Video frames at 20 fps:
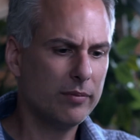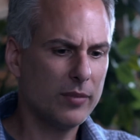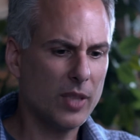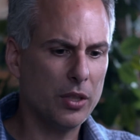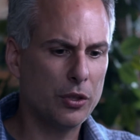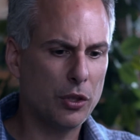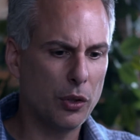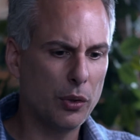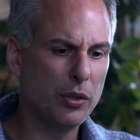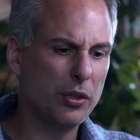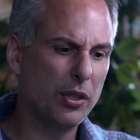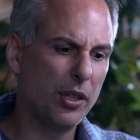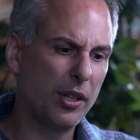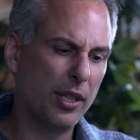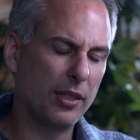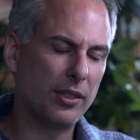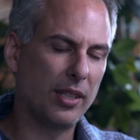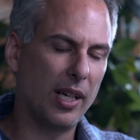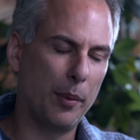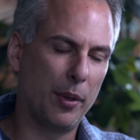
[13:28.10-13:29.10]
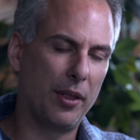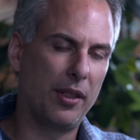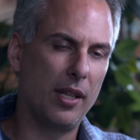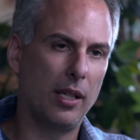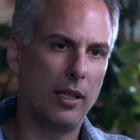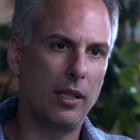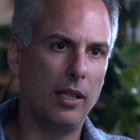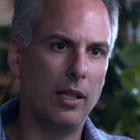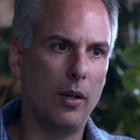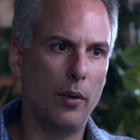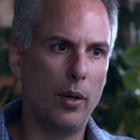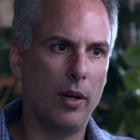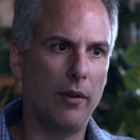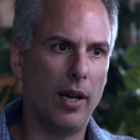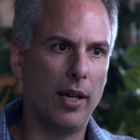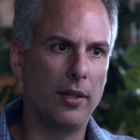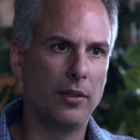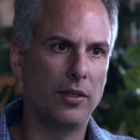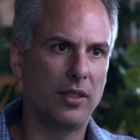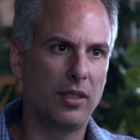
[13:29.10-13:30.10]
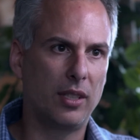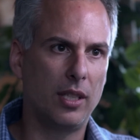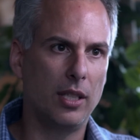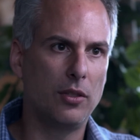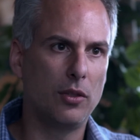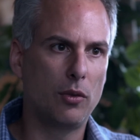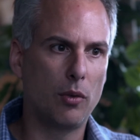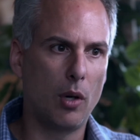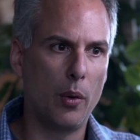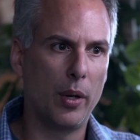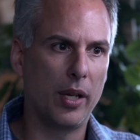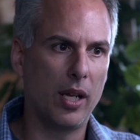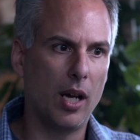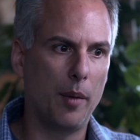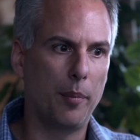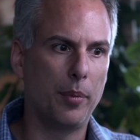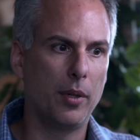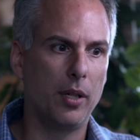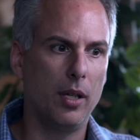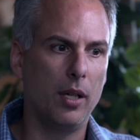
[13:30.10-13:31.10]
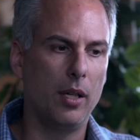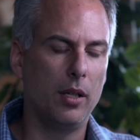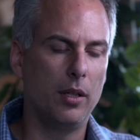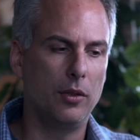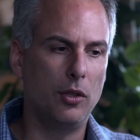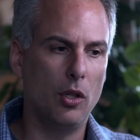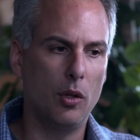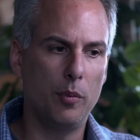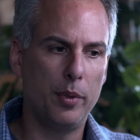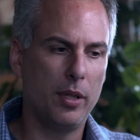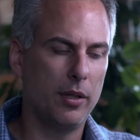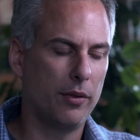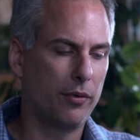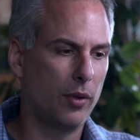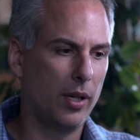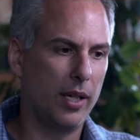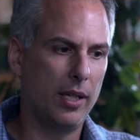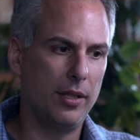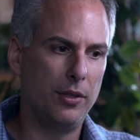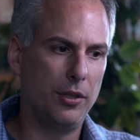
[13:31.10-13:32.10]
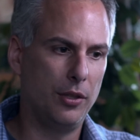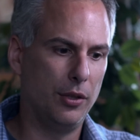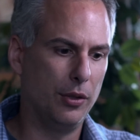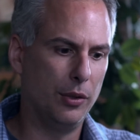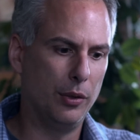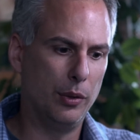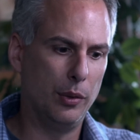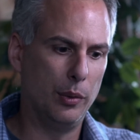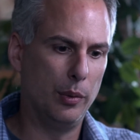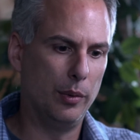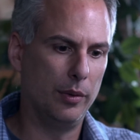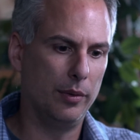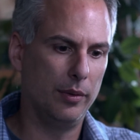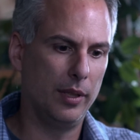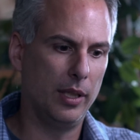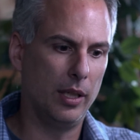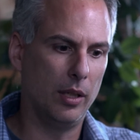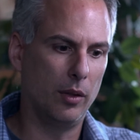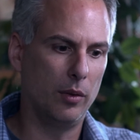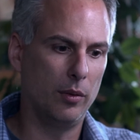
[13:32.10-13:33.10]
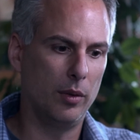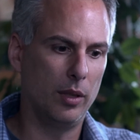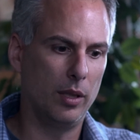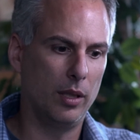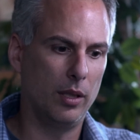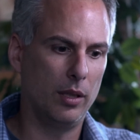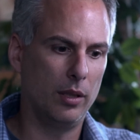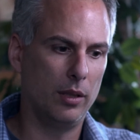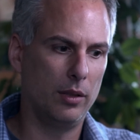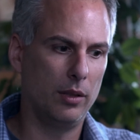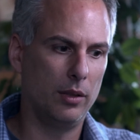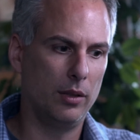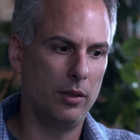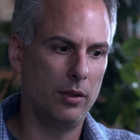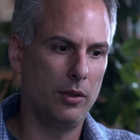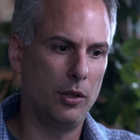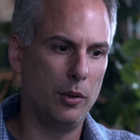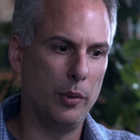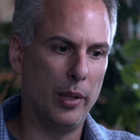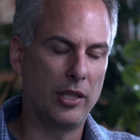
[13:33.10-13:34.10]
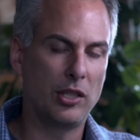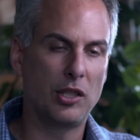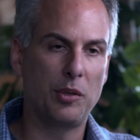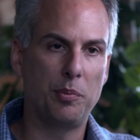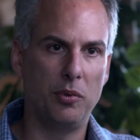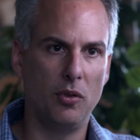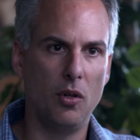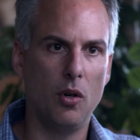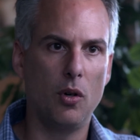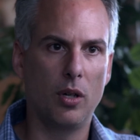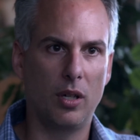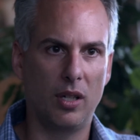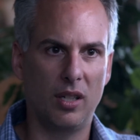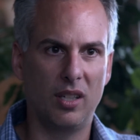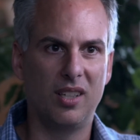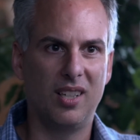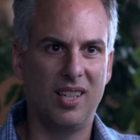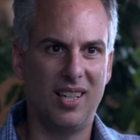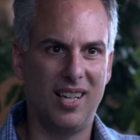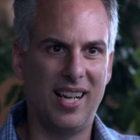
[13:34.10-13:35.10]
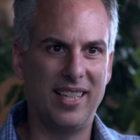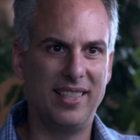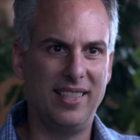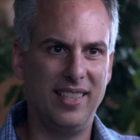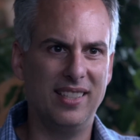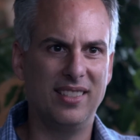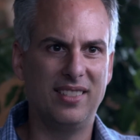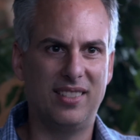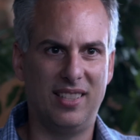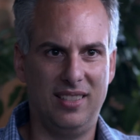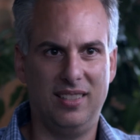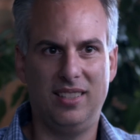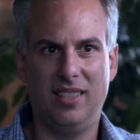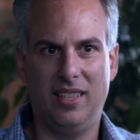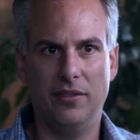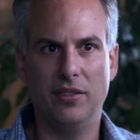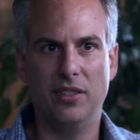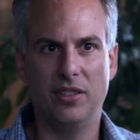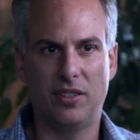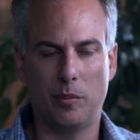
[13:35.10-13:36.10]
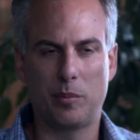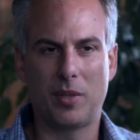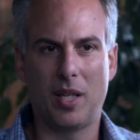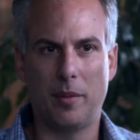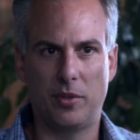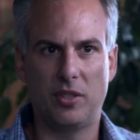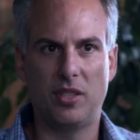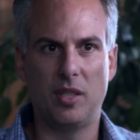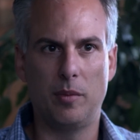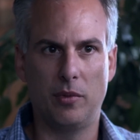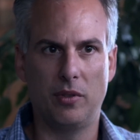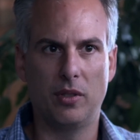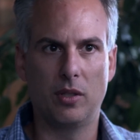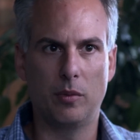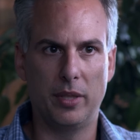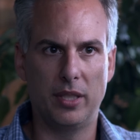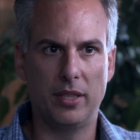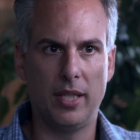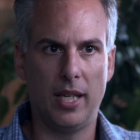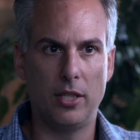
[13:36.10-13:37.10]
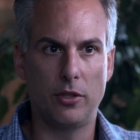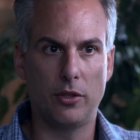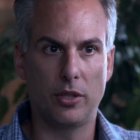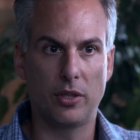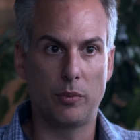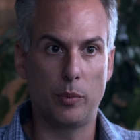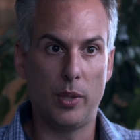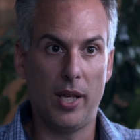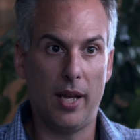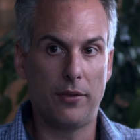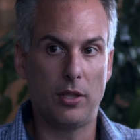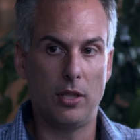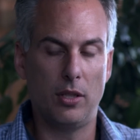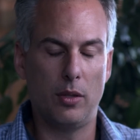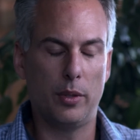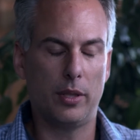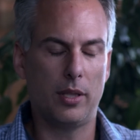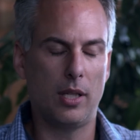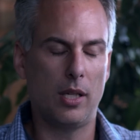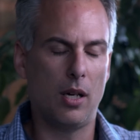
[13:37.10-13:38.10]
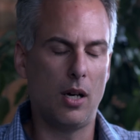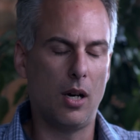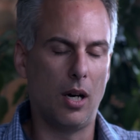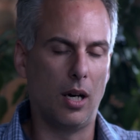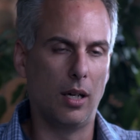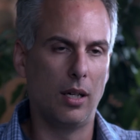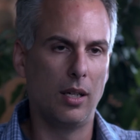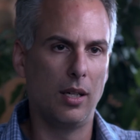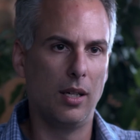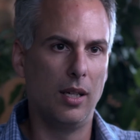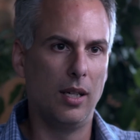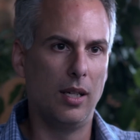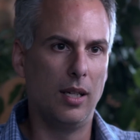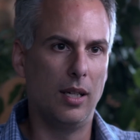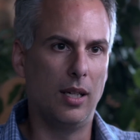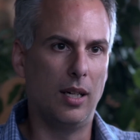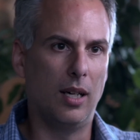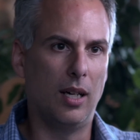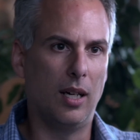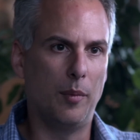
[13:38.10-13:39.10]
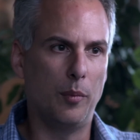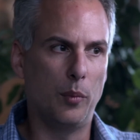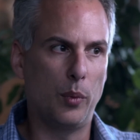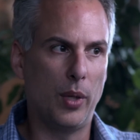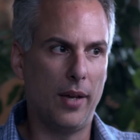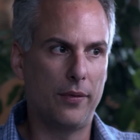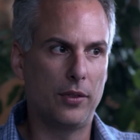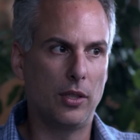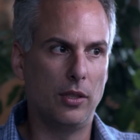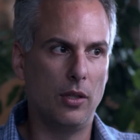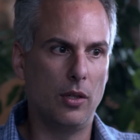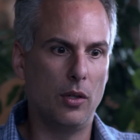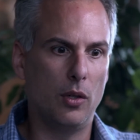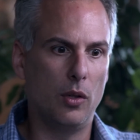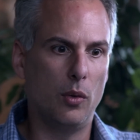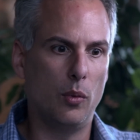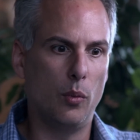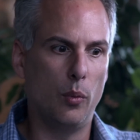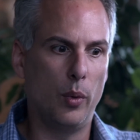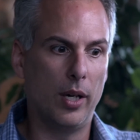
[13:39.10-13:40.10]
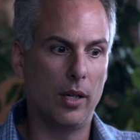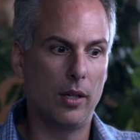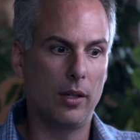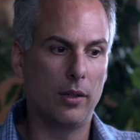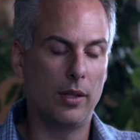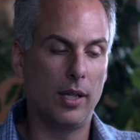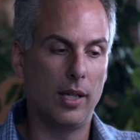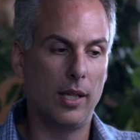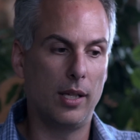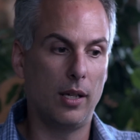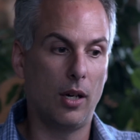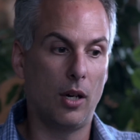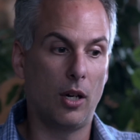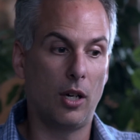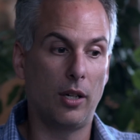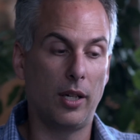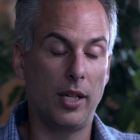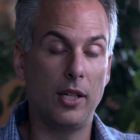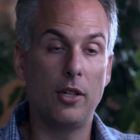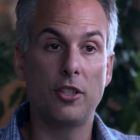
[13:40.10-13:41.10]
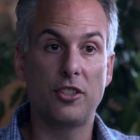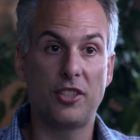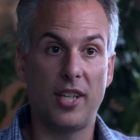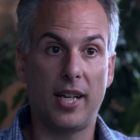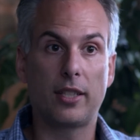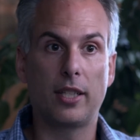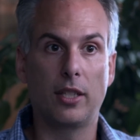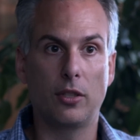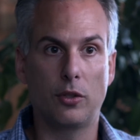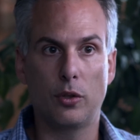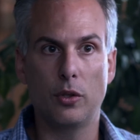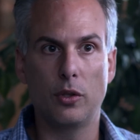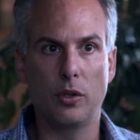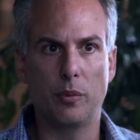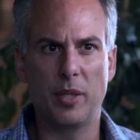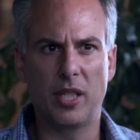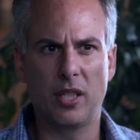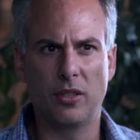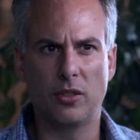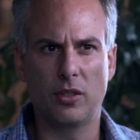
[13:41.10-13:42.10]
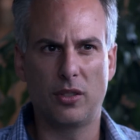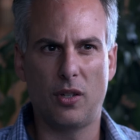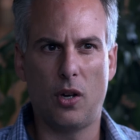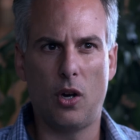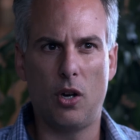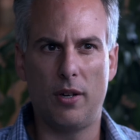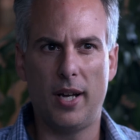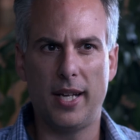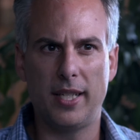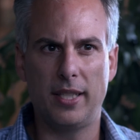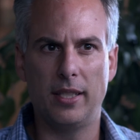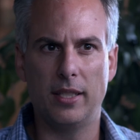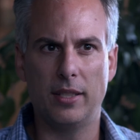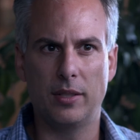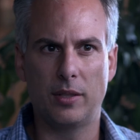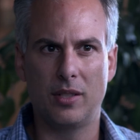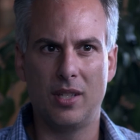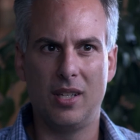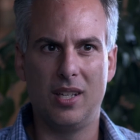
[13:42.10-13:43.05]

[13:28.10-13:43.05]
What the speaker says: So those are the things that I would think, as kids growing up, don't be afraid to explore ideas that even sometimes seem a little bit dangerous. We have to know what they are. We have to know where they are intersecting truth, because all ideas